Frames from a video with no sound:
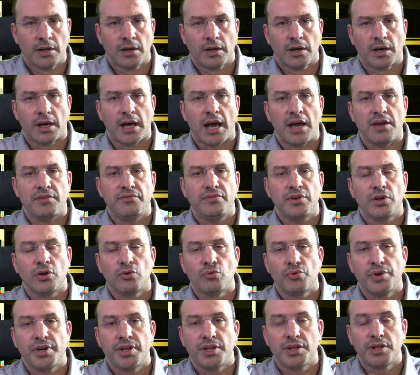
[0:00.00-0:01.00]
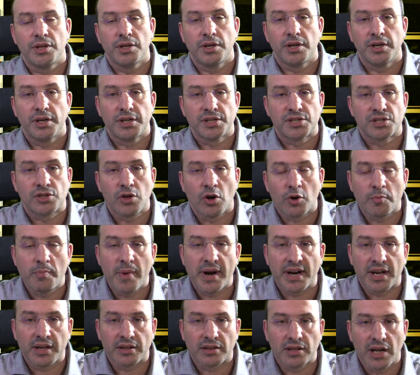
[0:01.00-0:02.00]
Hi, we are with uh,
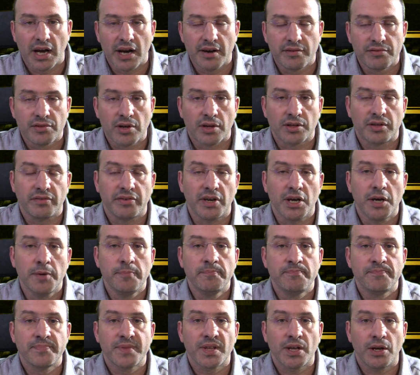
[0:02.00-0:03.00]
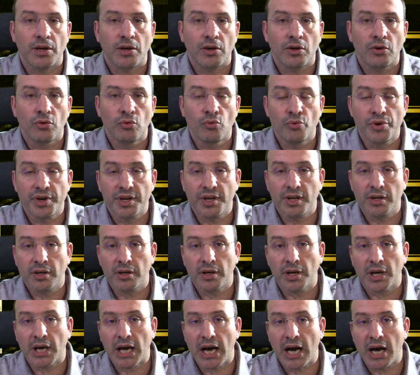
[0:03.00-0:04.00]
StockMarketLive dot T V. Uh, we
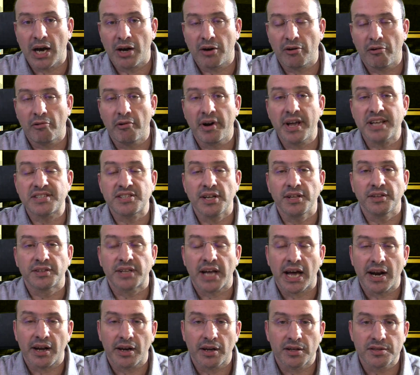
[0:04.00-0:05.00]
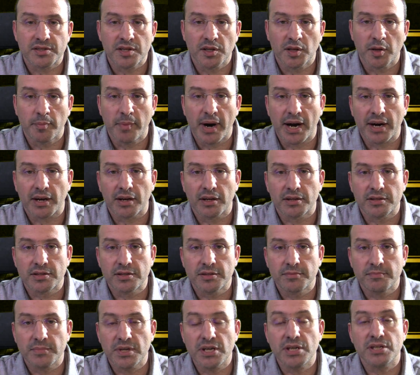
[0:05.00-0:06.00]
are raising targets in the
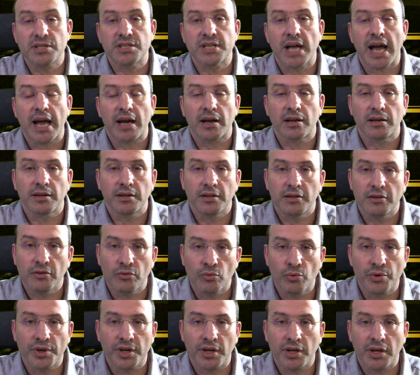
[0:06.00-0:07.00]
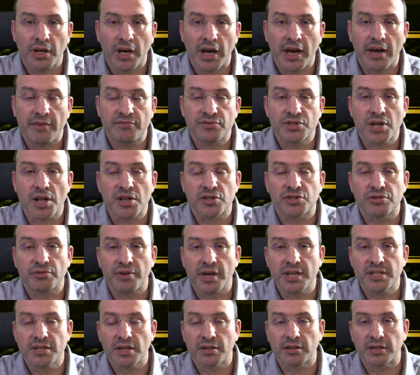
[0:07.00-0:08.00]
markets. Exactly. We have just
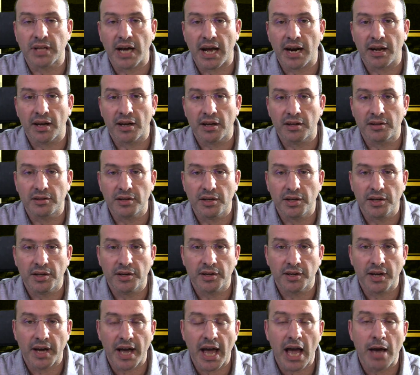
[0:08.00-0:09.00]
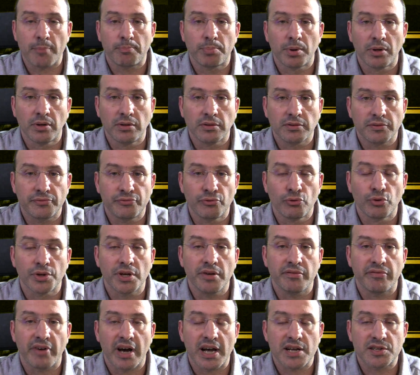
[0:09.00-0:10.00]
raised a target in Apple, fully
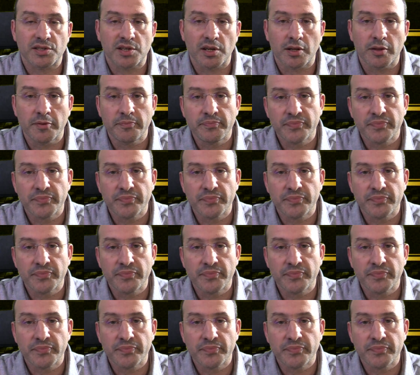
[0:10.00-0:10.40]
invested.